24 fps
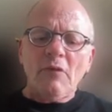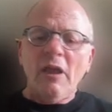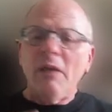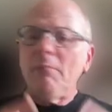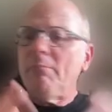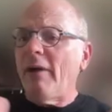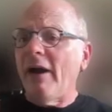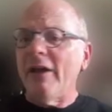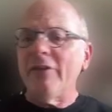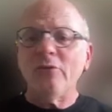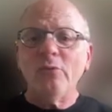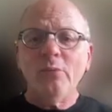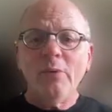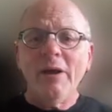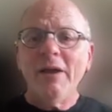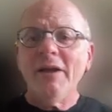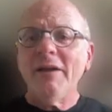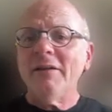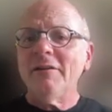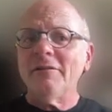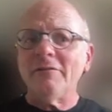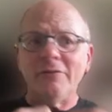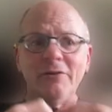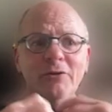by the
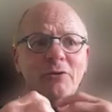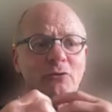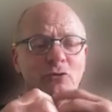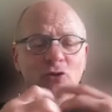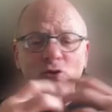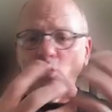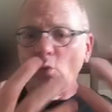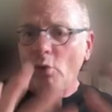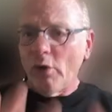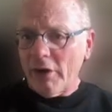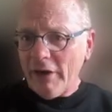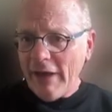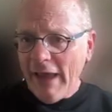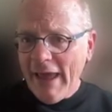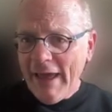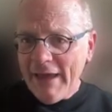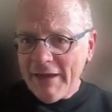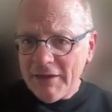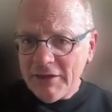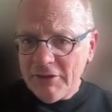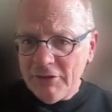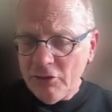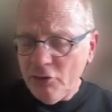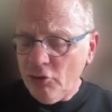way, you'll want to
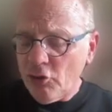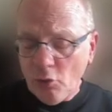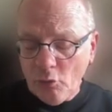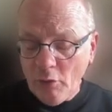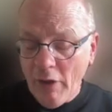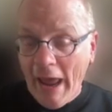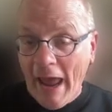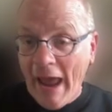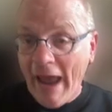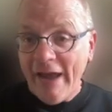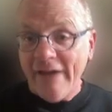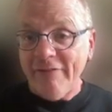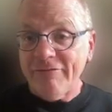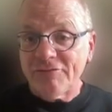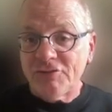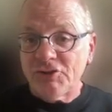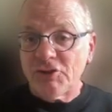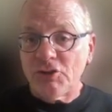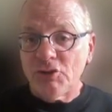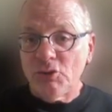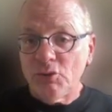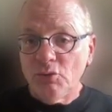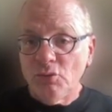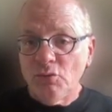add in, you don't have
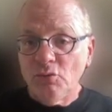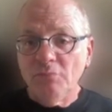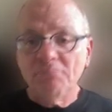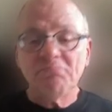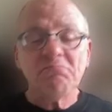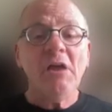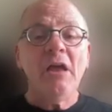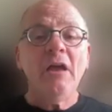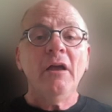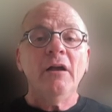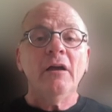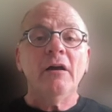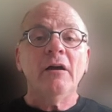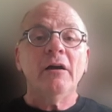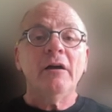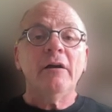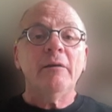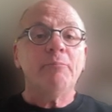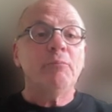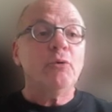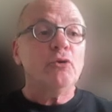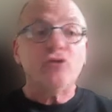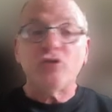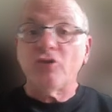to
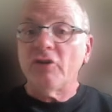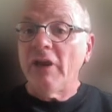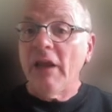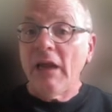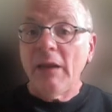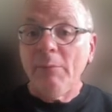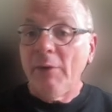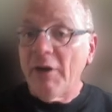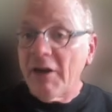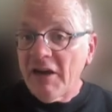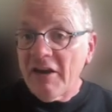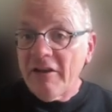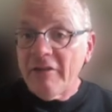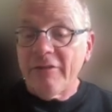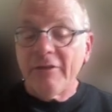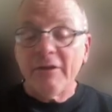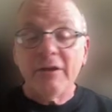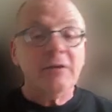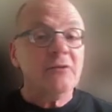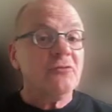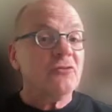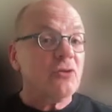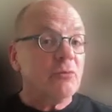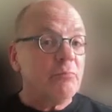put your name on
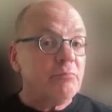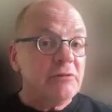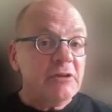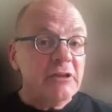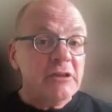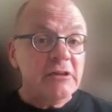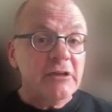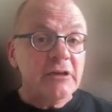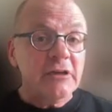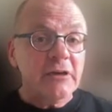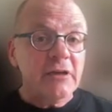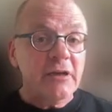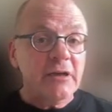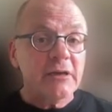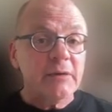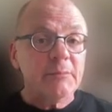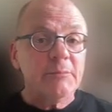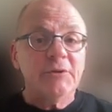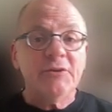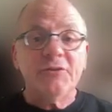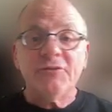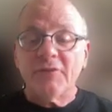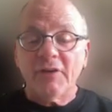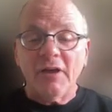anything. It's completely
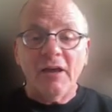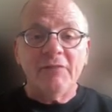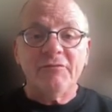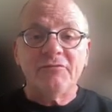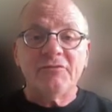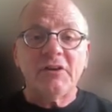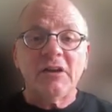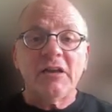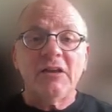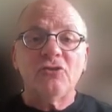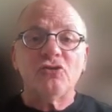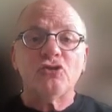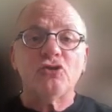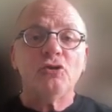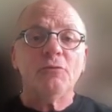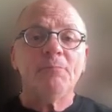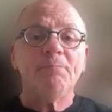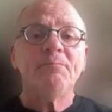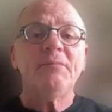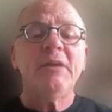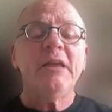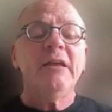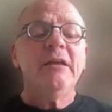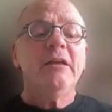anonymous, confidential.
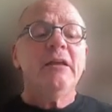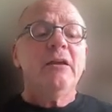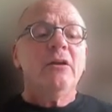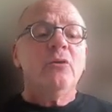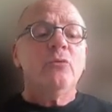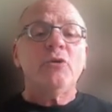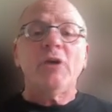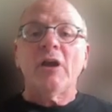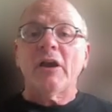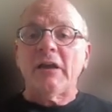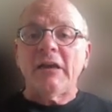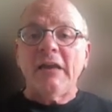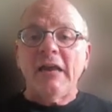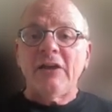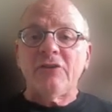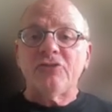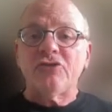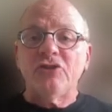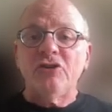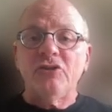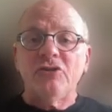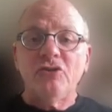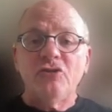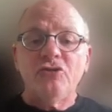We're not going to
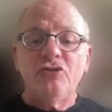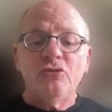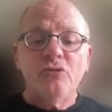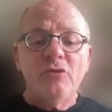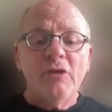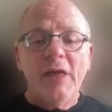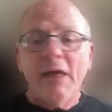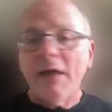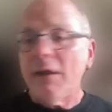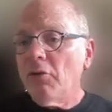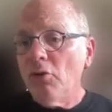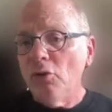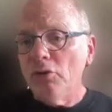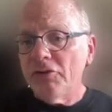ask you to do that. It'll